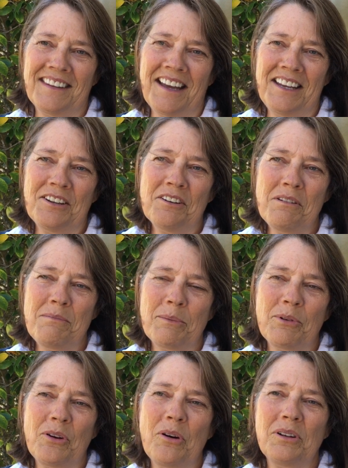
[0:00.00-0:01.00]
I don't
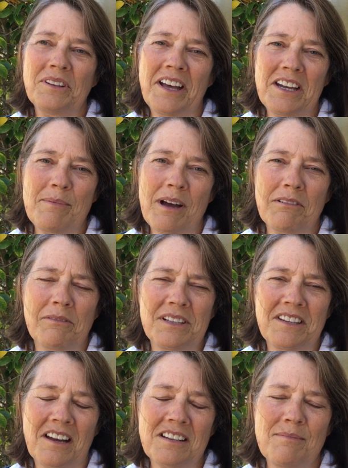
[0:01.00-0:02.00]
remember a whole lot about what
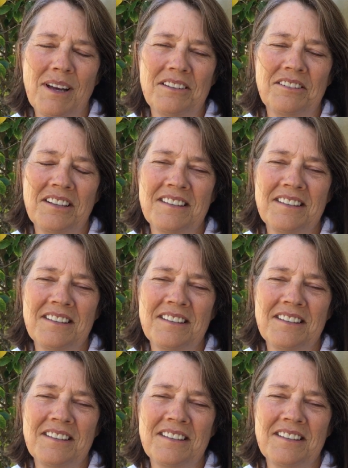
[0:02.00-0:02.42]
we talked about